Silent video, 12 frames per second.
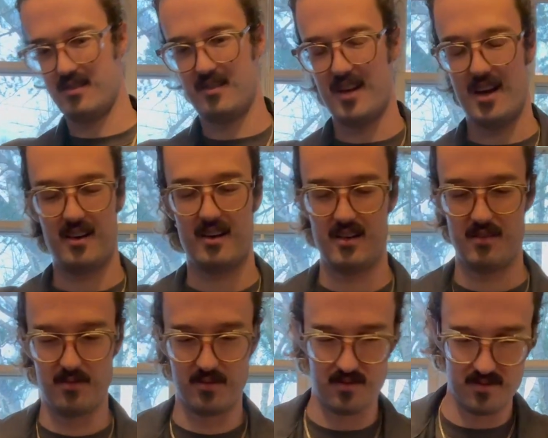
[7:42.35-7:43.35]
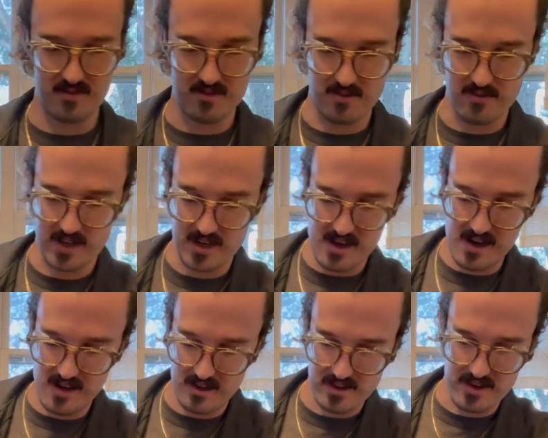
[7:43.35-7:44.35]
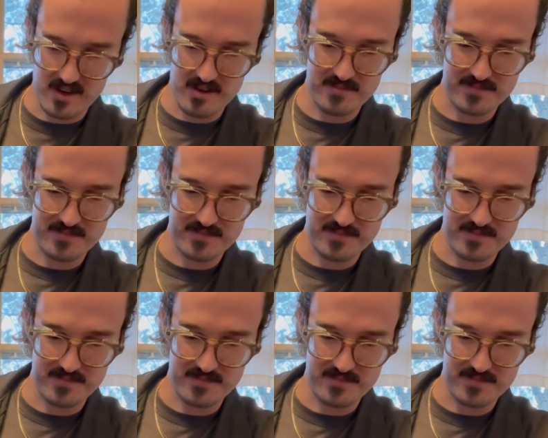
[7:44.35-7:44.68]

yeah, we'll figure that out later.